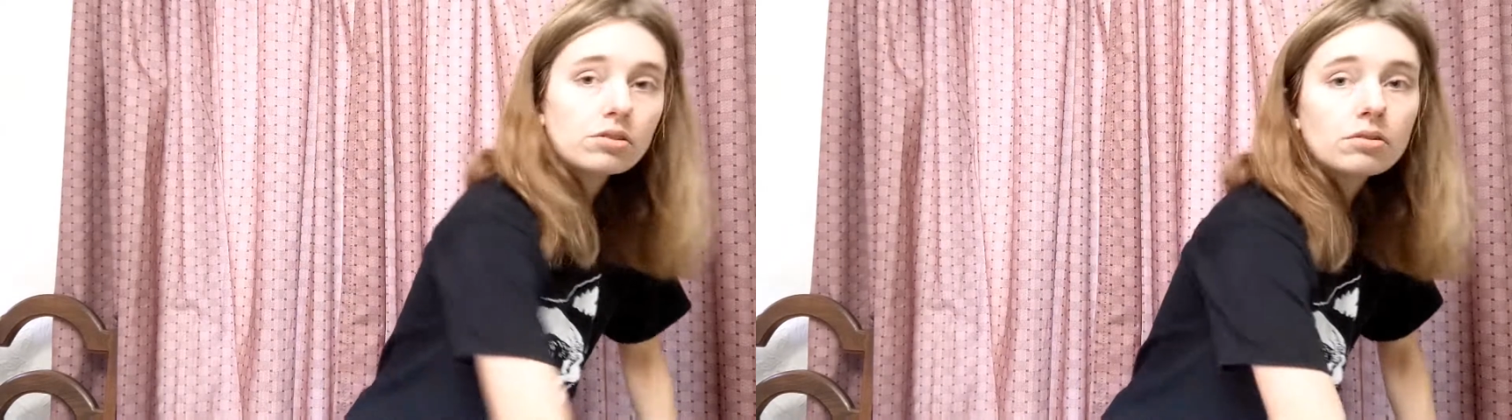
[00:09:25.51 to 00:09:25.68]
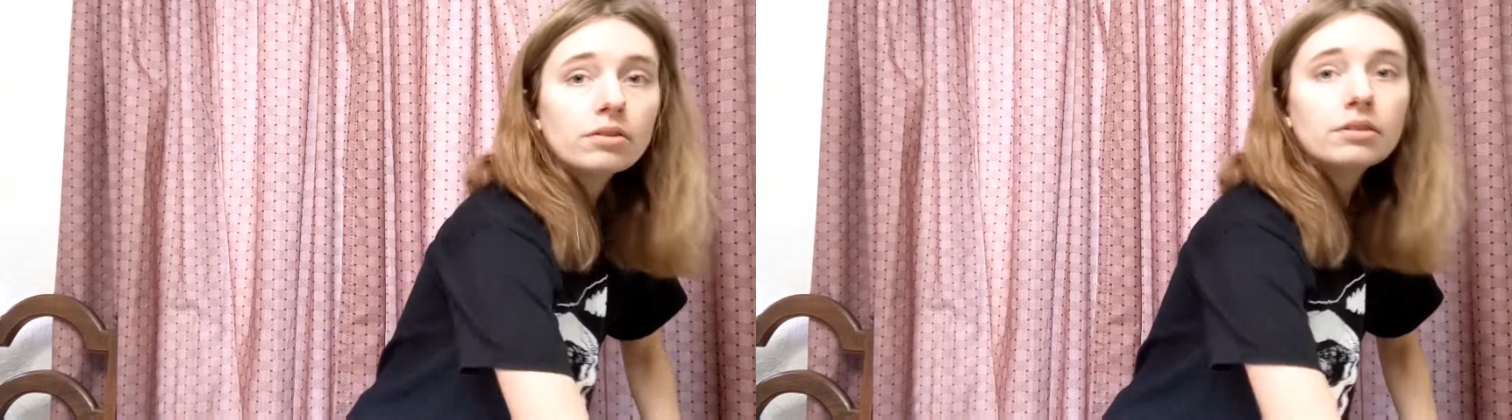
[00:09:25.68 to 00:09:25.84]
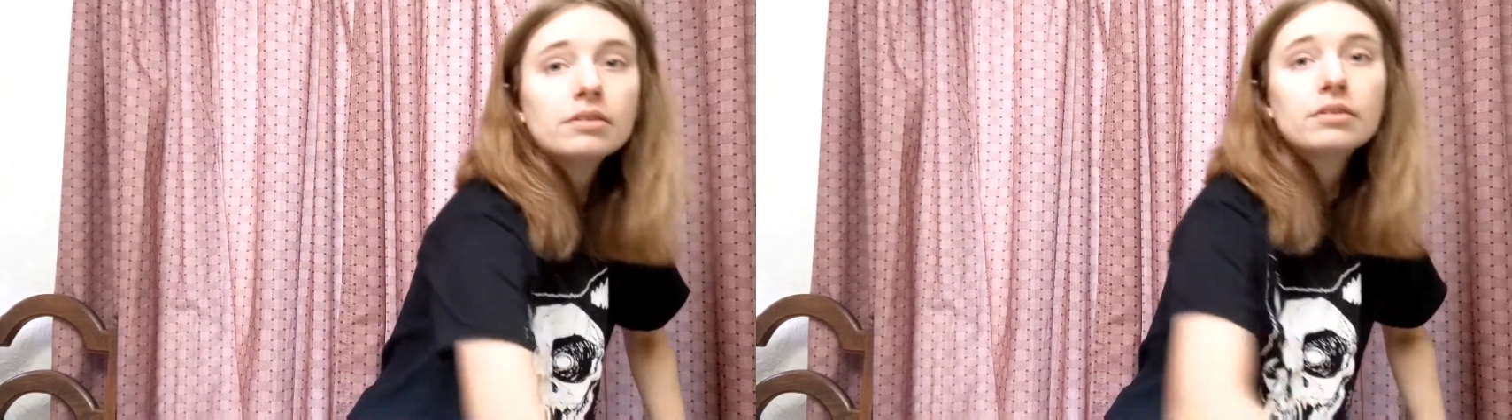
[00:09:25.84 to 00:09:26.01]

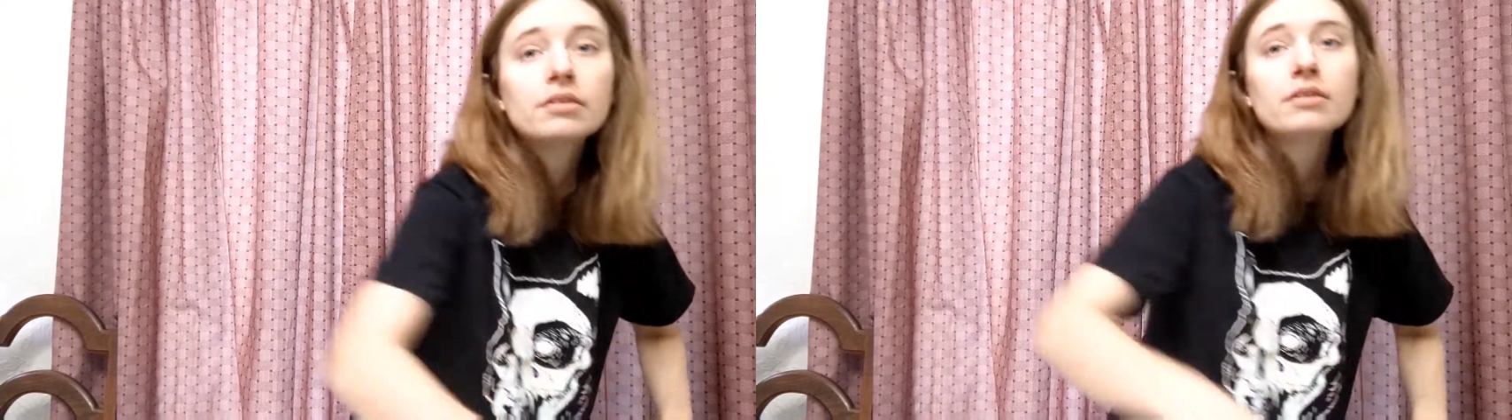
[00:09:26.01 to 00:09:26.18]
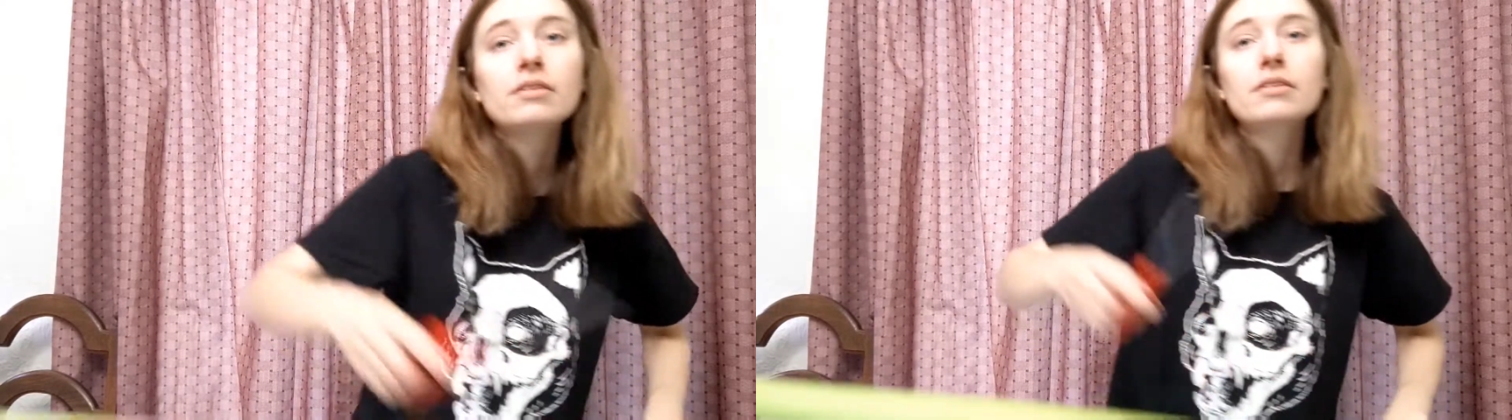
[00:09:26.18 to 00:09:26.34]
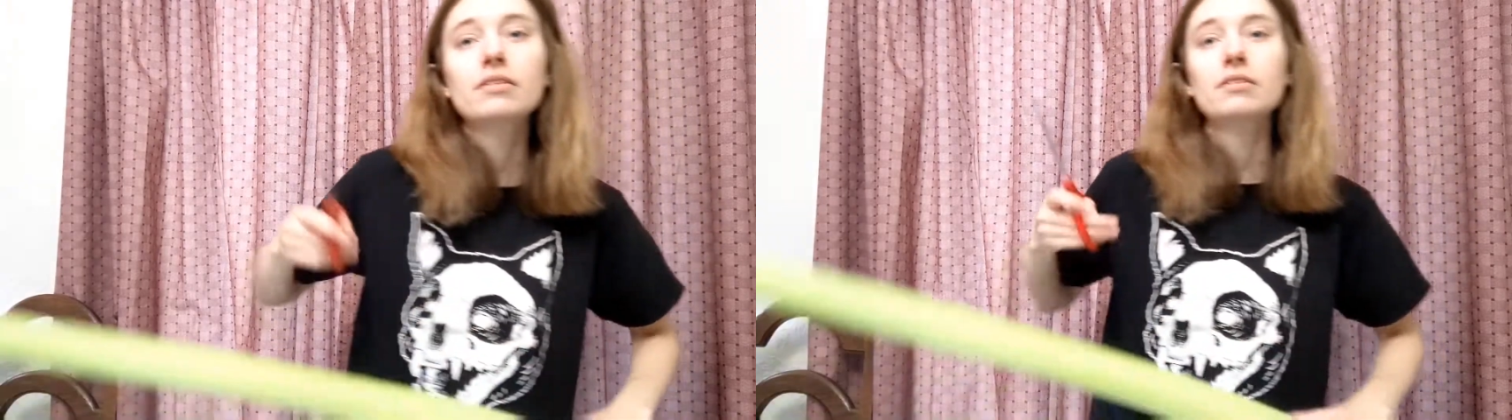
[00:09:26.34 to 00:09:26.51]

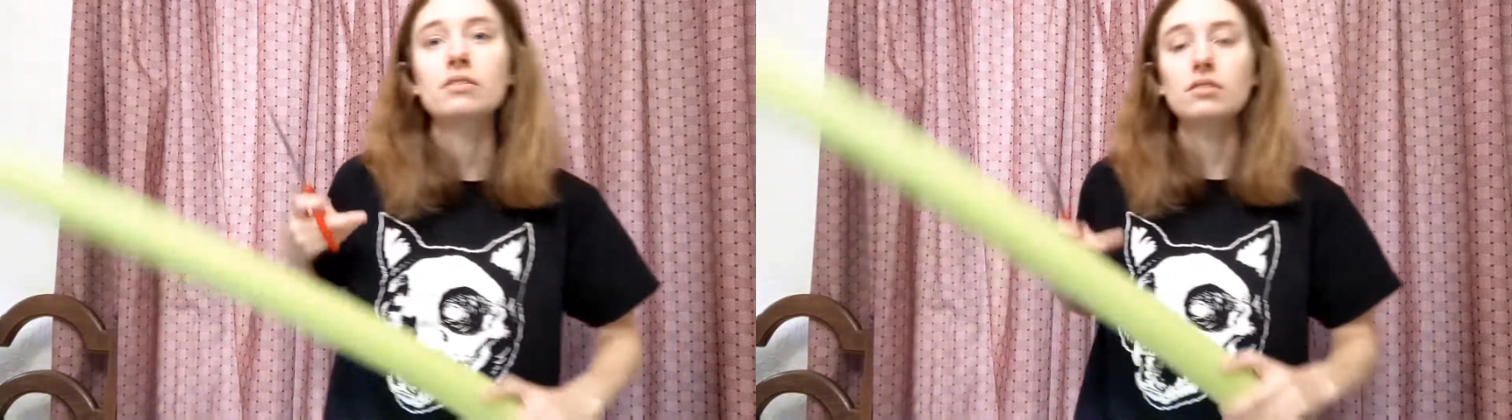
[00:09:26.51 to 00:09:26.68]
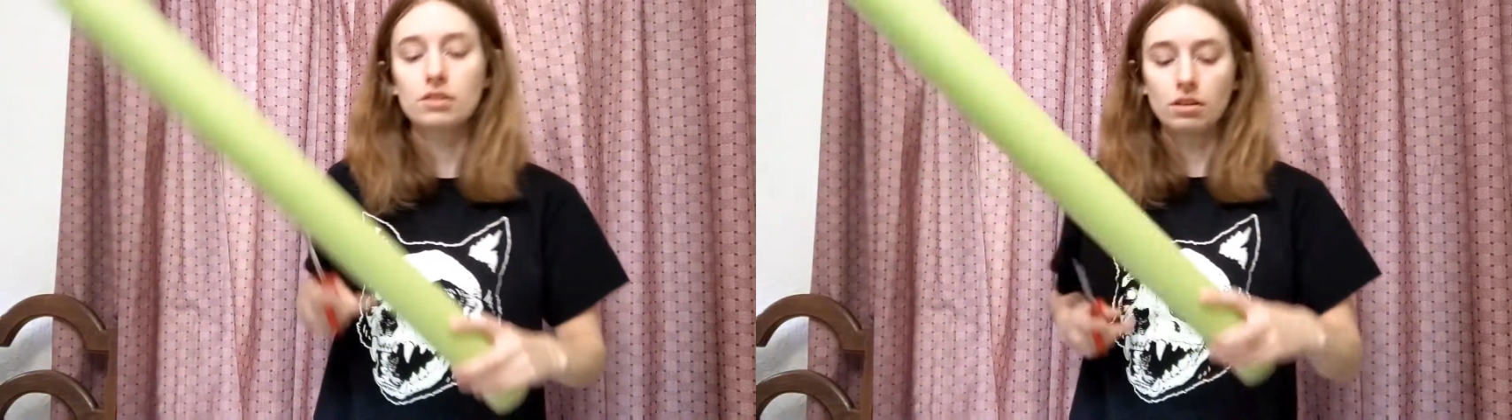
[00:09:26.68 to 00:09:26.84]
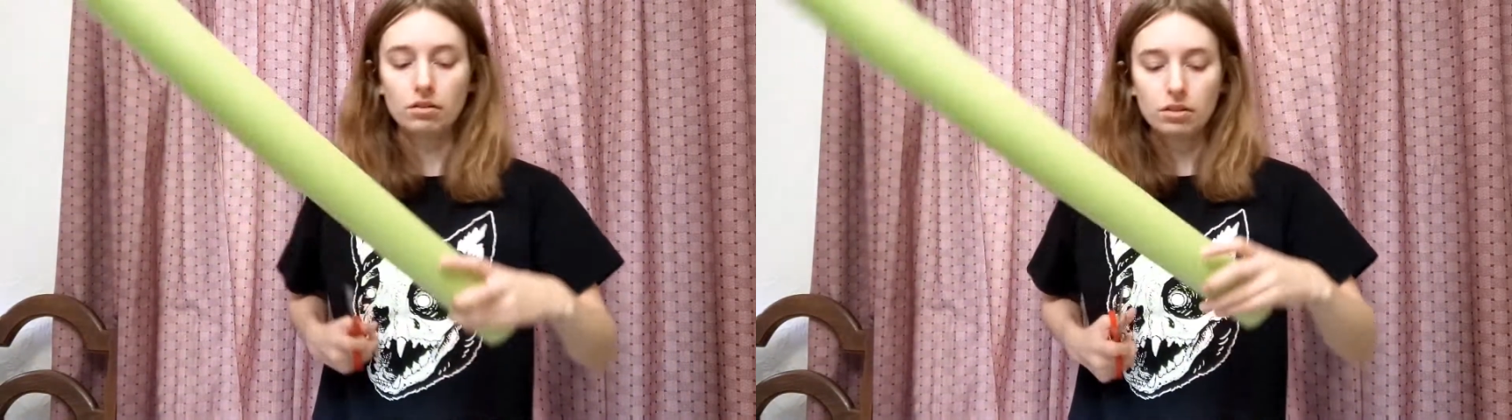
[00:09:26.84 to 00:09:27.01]

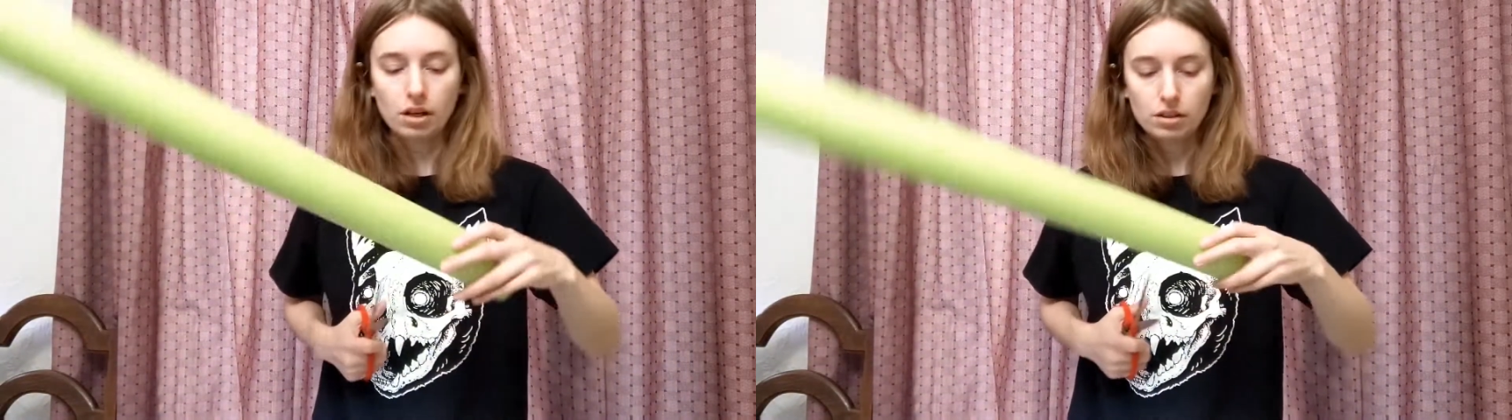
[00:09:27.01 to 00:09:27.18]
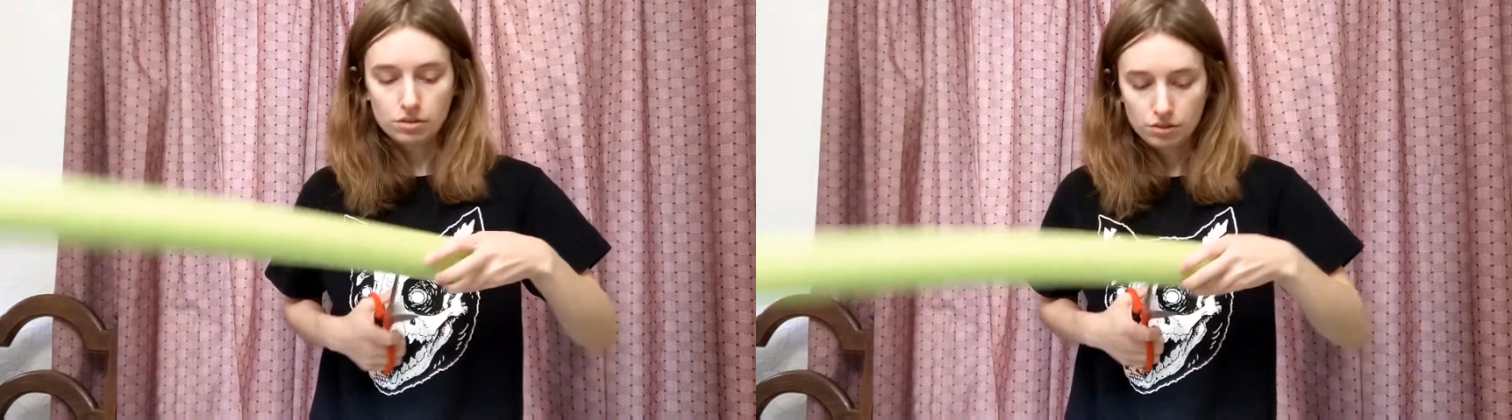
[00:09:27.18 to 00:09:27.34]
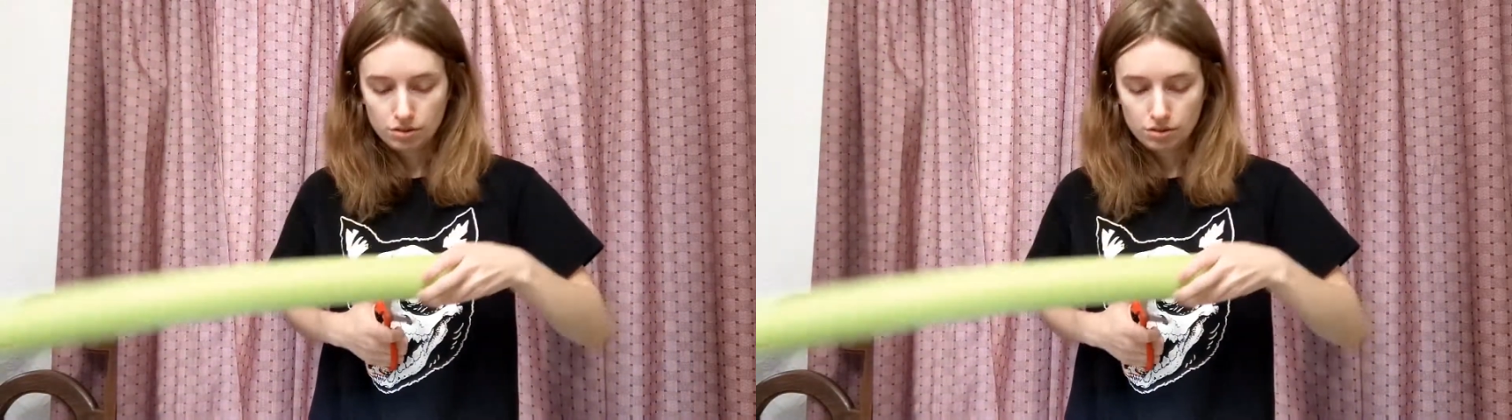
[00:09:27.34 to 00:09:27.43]
is I'll cut